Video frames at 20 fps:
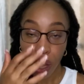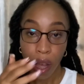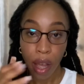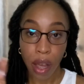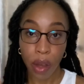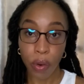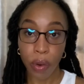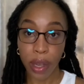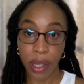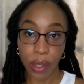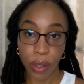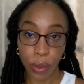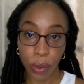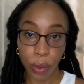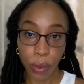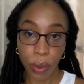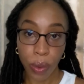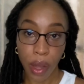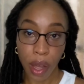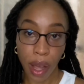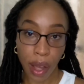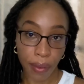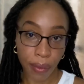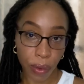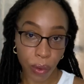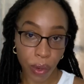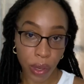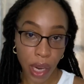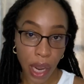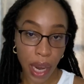or i do have
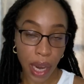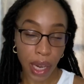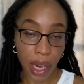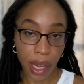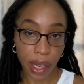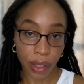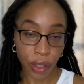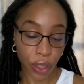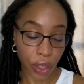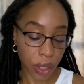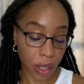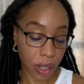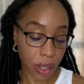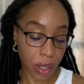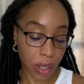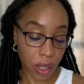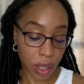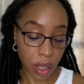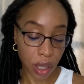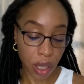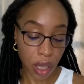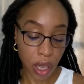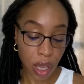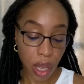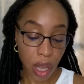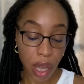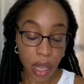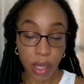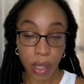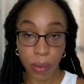on eyelashes
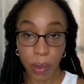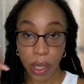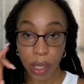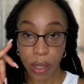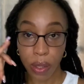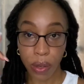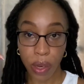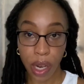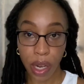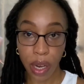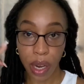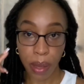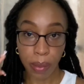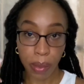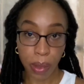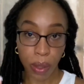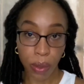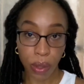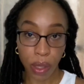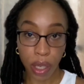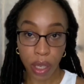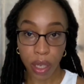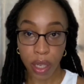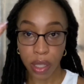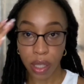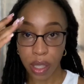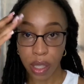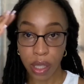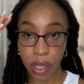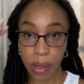as well so that helped out a lot
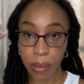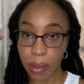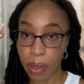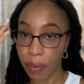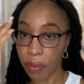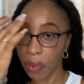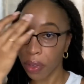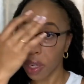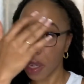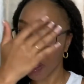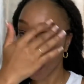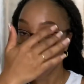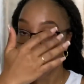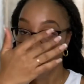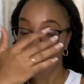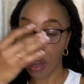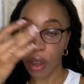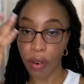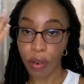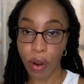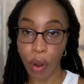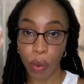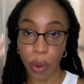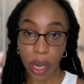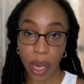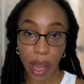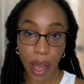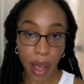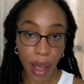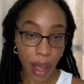in terms of cleaning around the
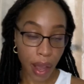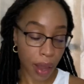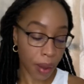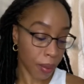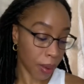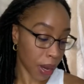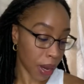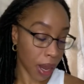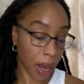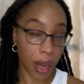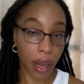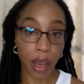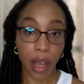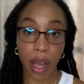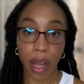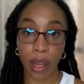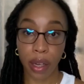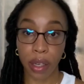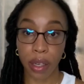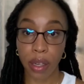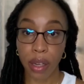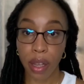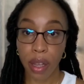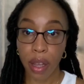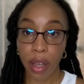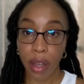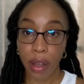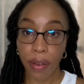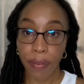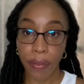eye when i had
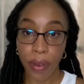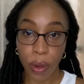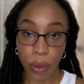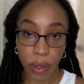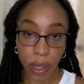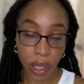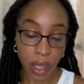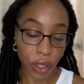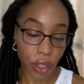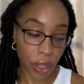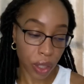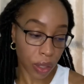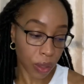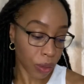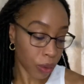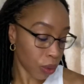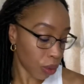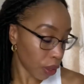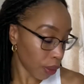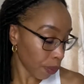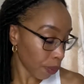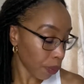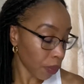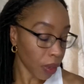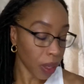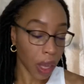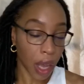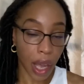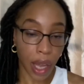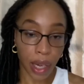foundation on
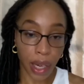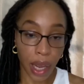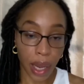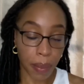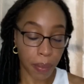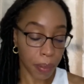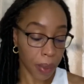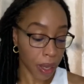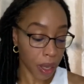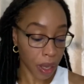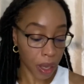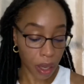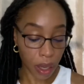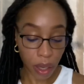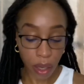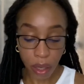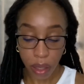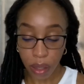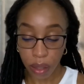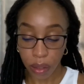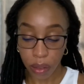and i paid